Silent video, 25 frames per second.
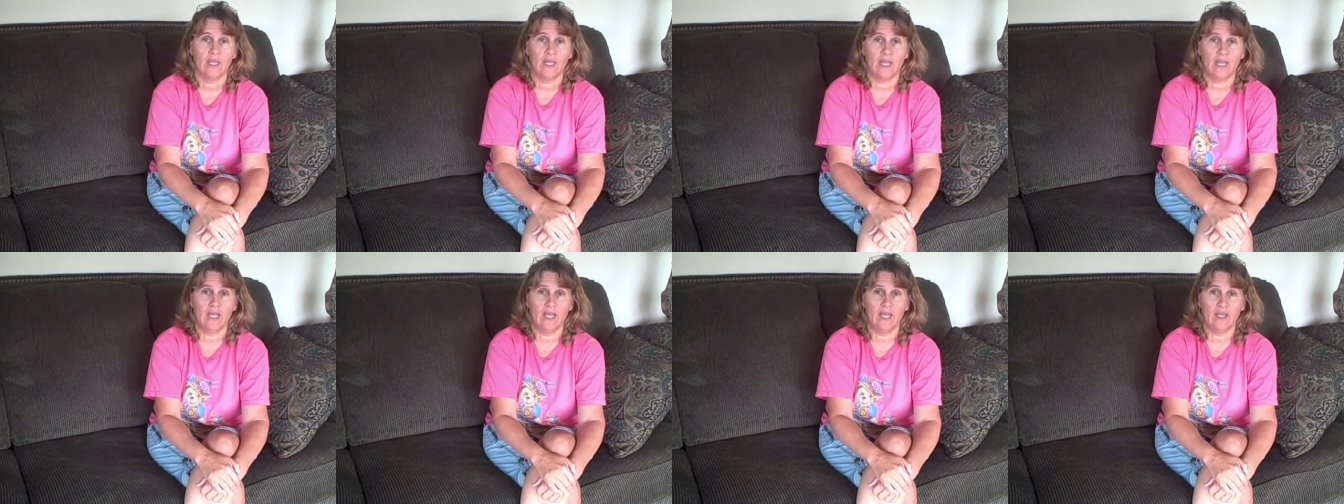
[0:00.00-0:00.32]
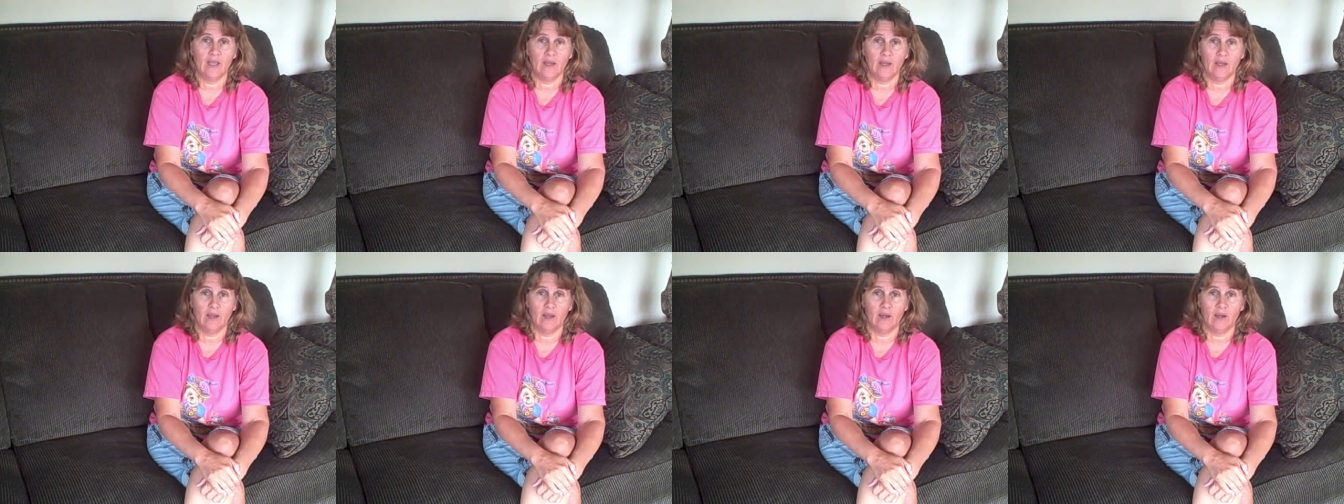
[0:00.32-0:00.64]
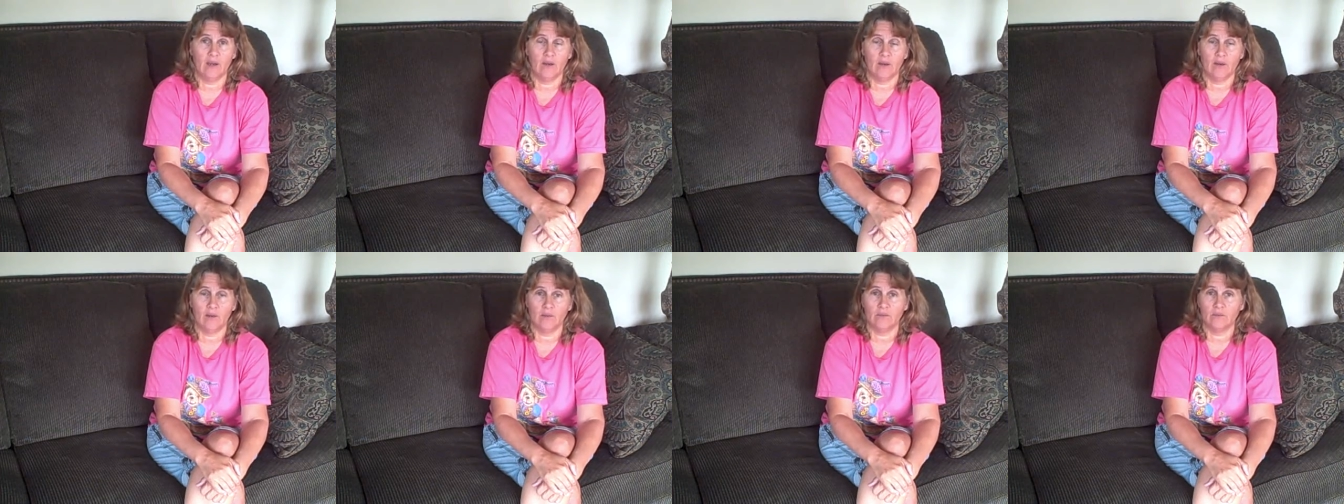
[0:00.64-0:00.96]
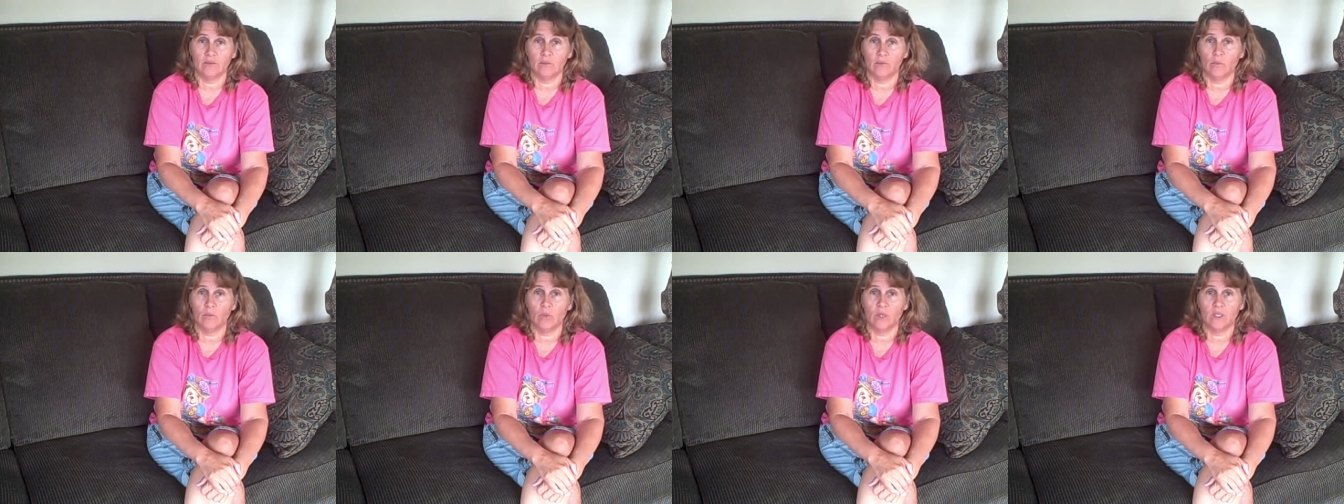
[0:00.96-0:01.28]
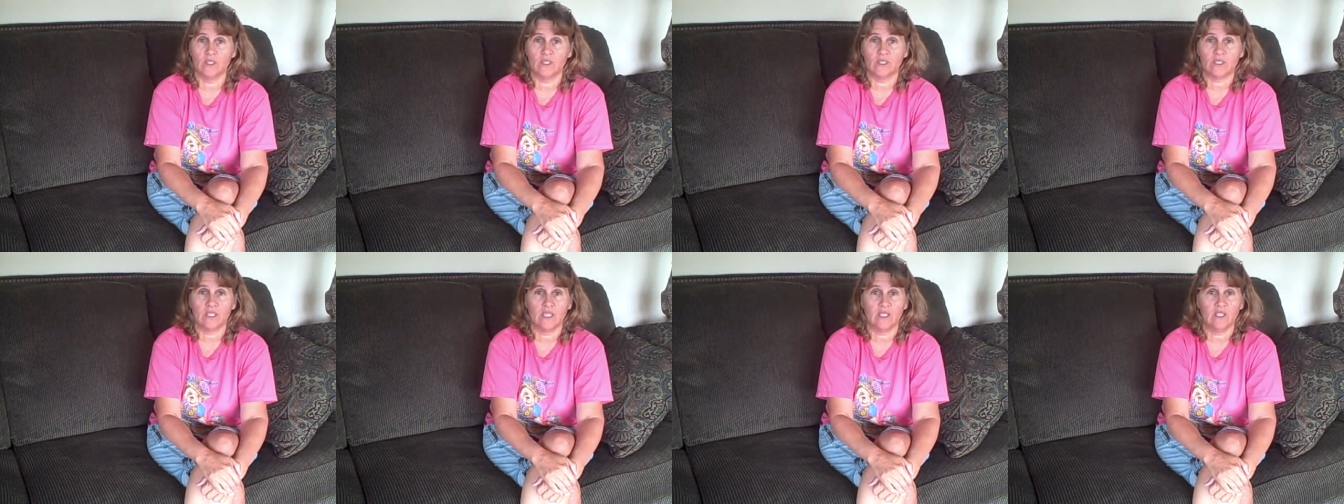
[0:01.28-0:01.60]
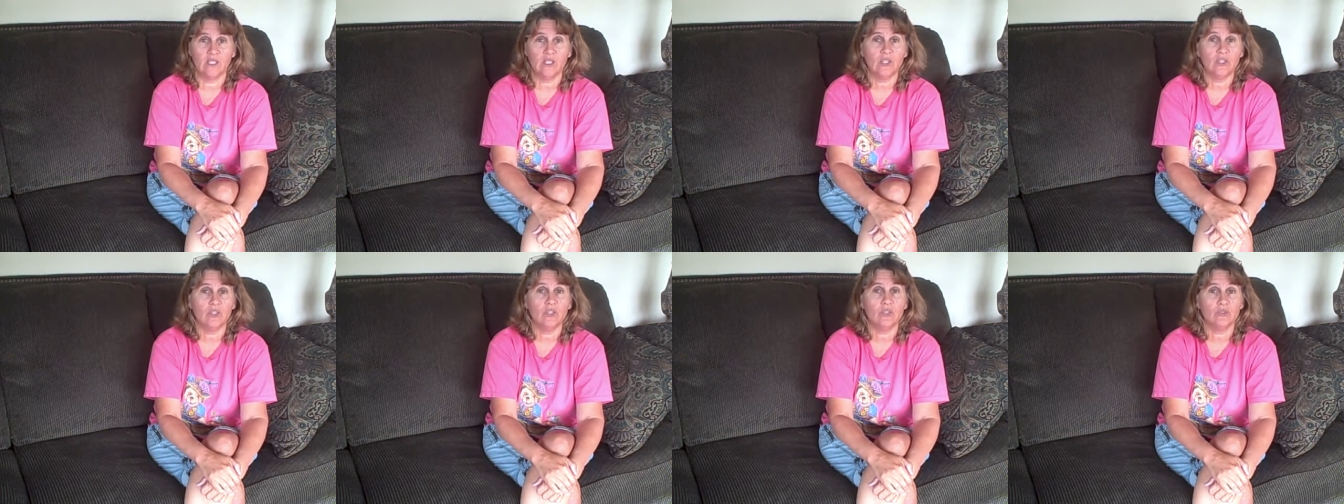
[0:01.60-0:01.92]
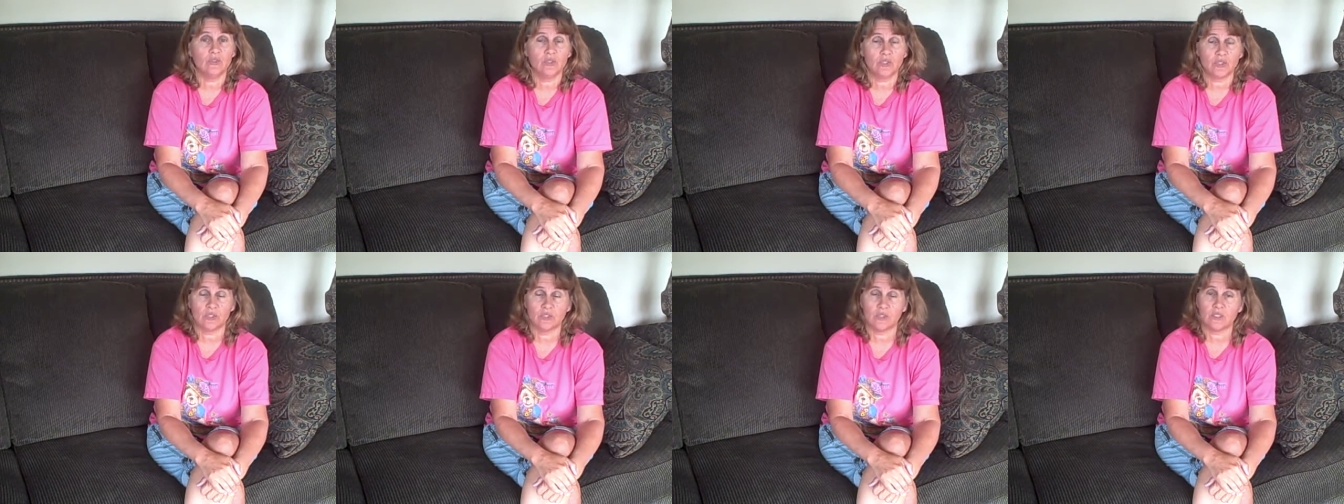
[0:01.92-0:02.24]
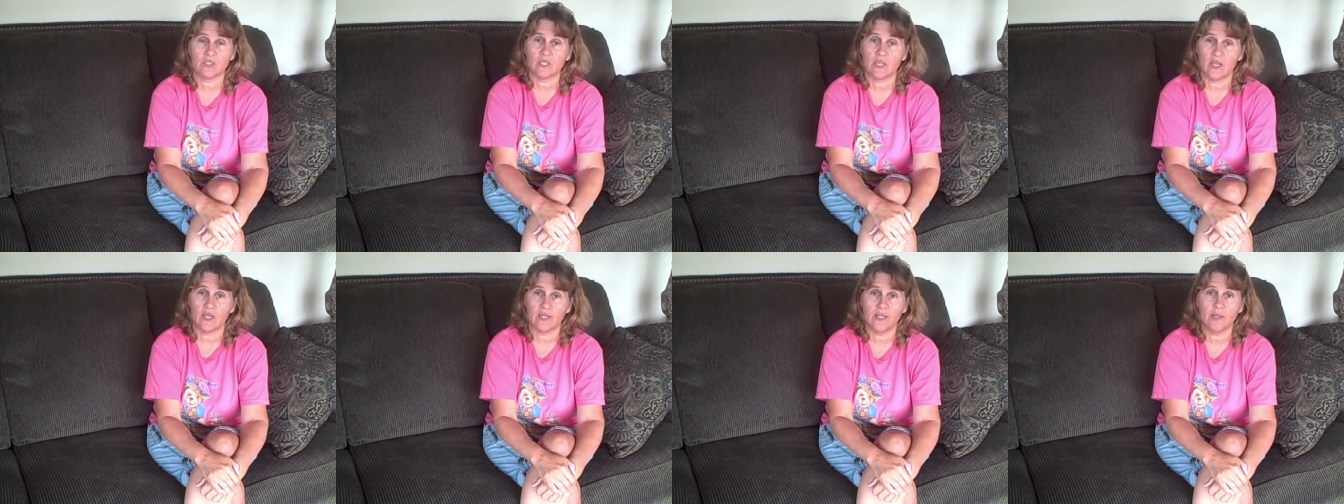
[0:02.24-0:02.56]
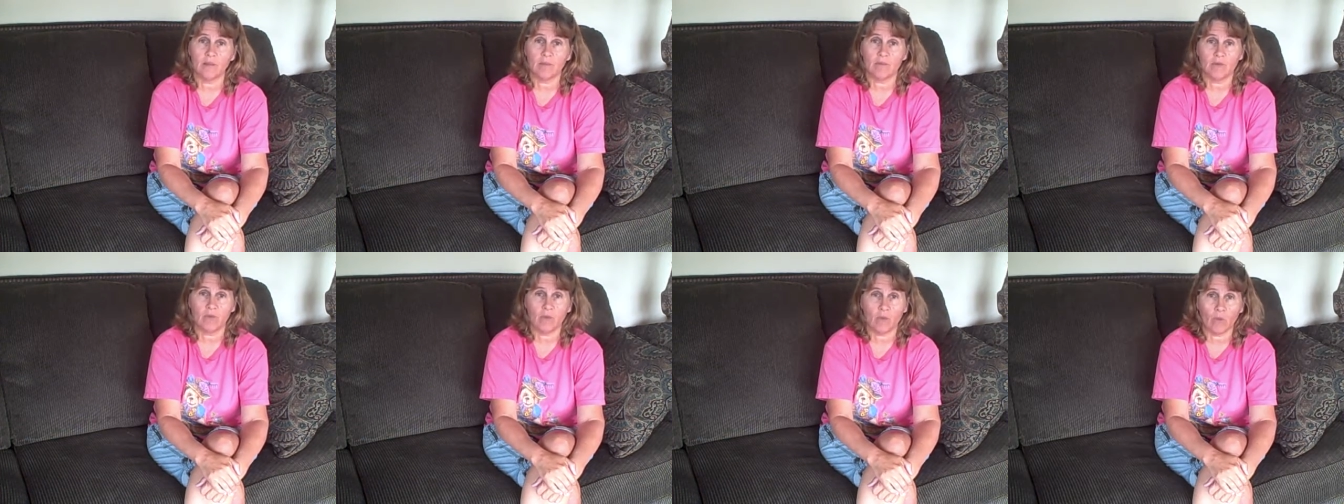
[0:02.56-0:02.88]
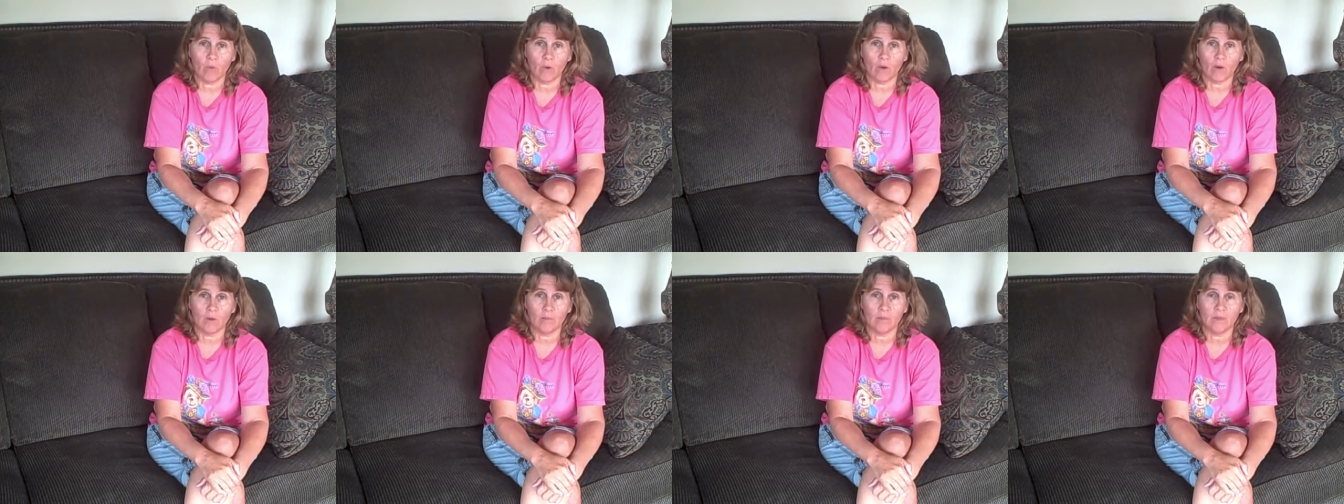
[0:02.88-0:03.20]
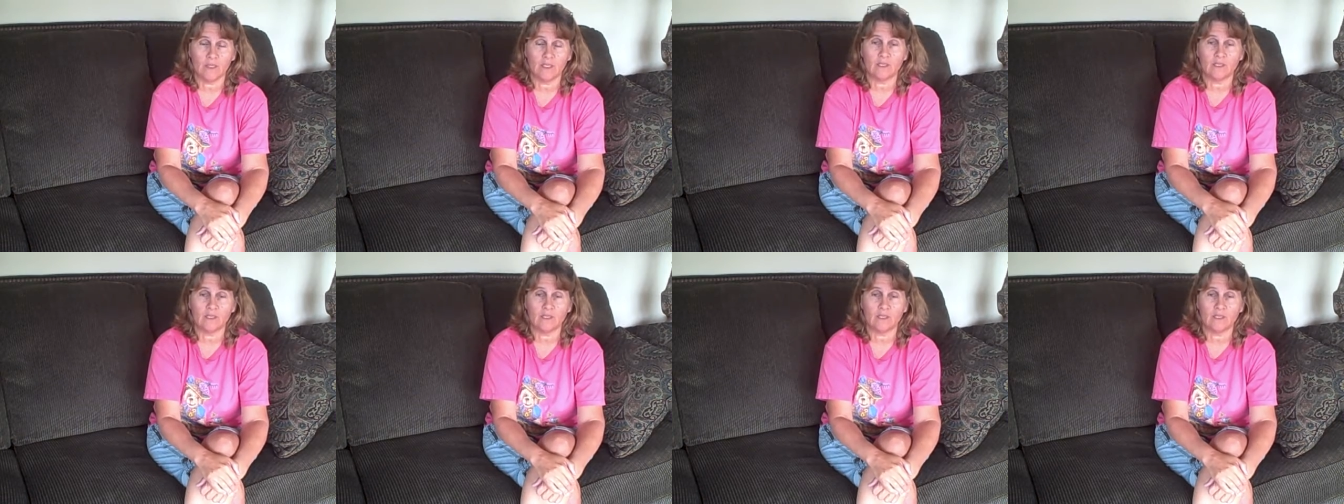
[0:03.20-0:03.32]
and are ones that you should sign up for.